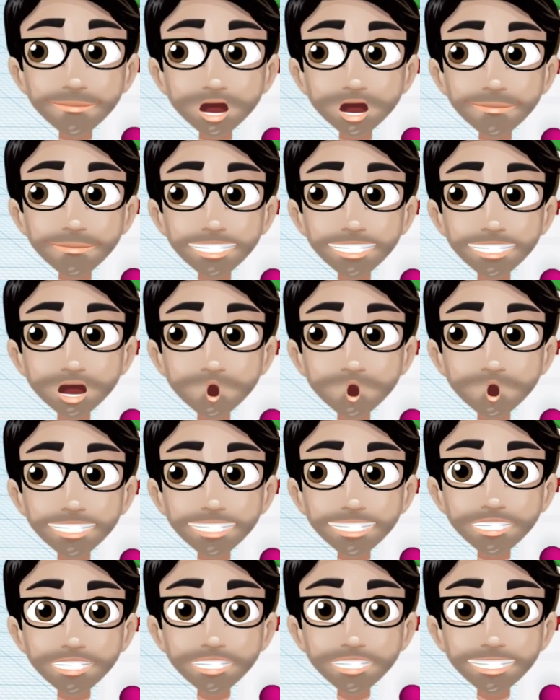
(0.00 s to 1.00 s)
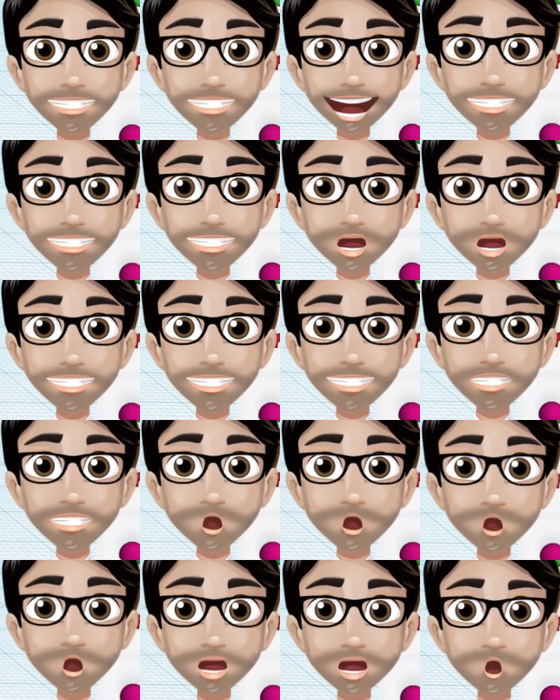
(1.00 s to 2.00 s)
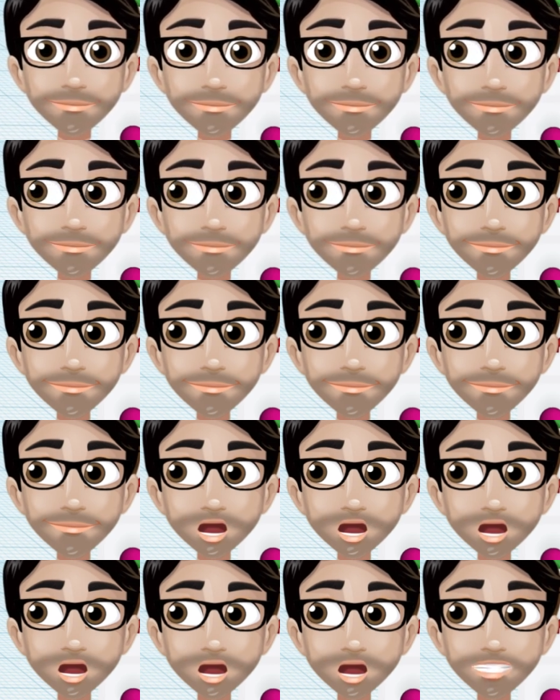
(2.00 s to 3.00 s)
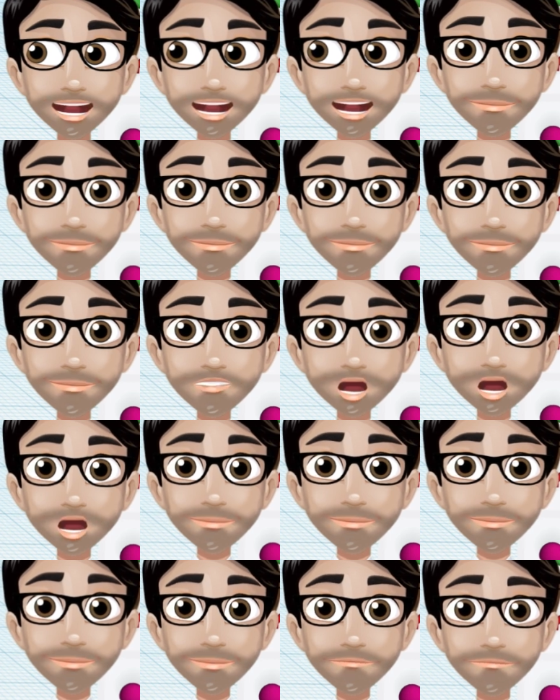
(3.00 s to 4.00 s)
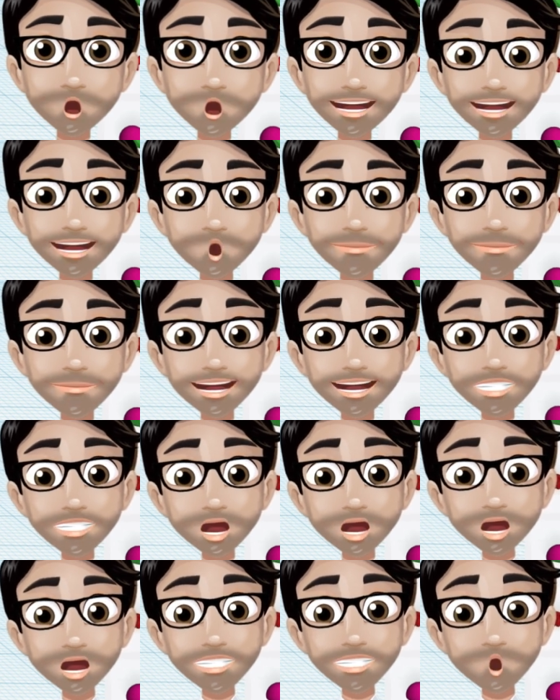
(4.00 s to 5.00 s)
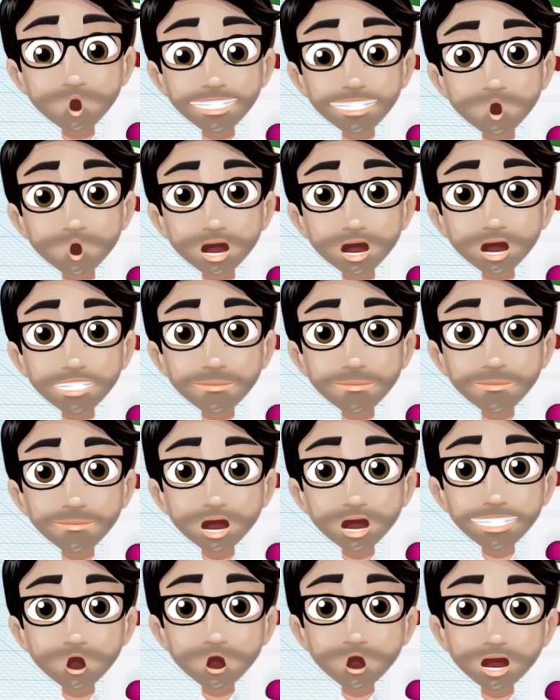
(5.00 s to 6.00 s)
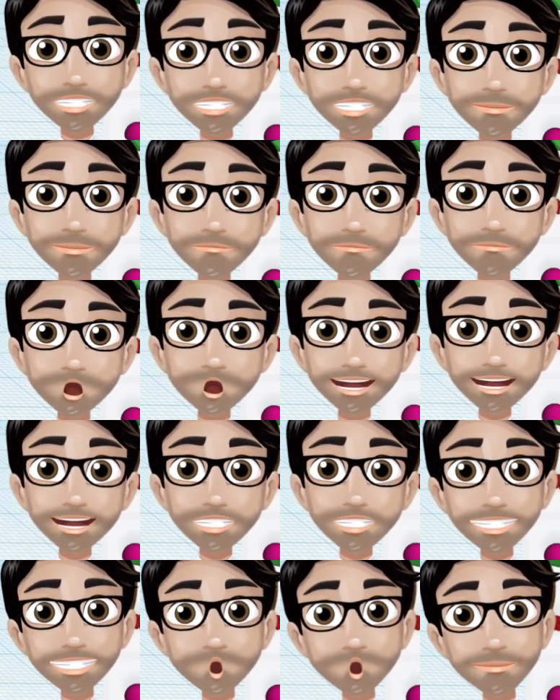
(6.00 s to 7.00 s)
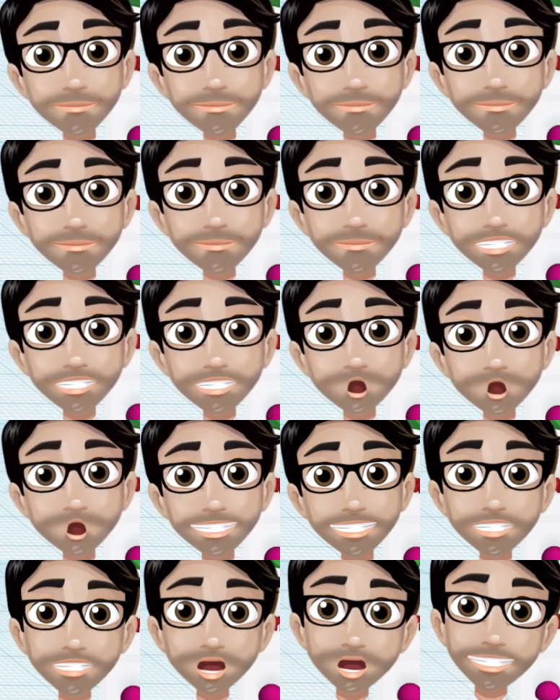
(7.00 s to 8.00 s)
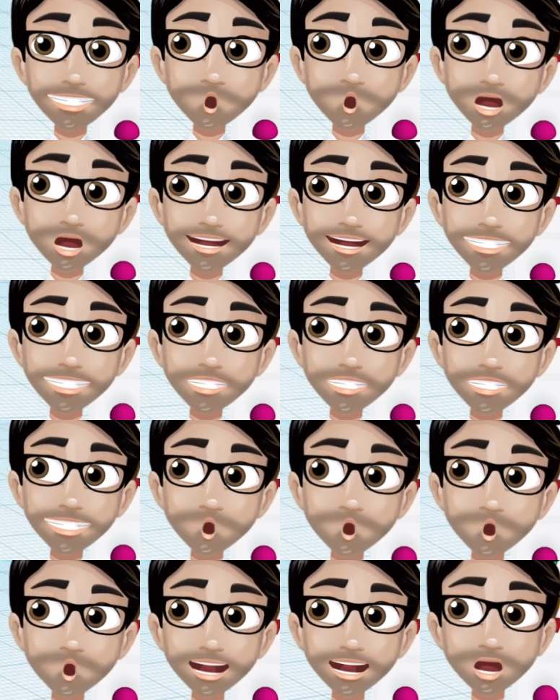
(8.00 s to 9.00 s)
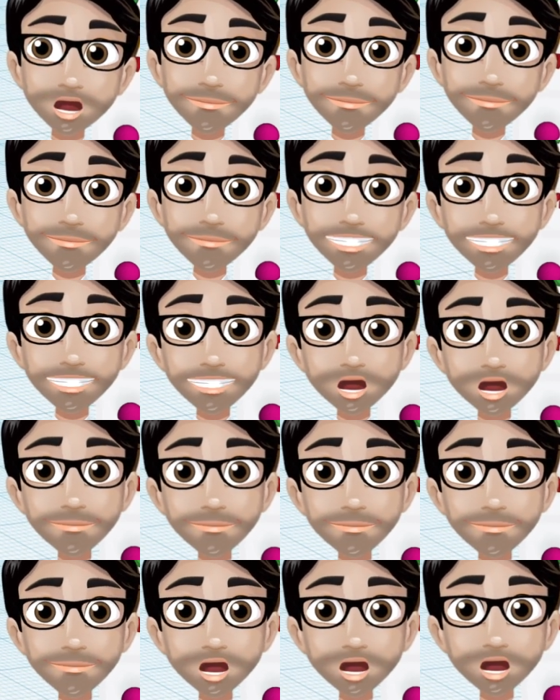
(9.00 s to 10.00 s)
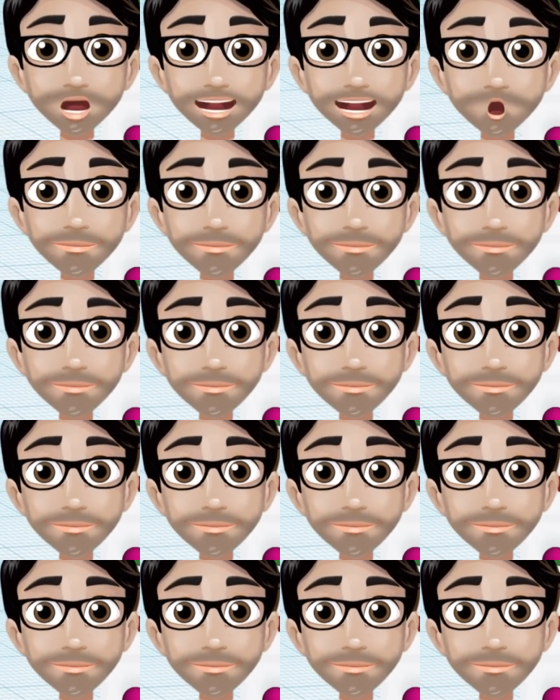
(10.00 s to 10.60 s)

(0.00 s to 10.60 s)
excuse me, I'm not concerned about any filament uh, falling off because if you notice when it prints, it'll print going upward and there won't be an issue with this. Not at all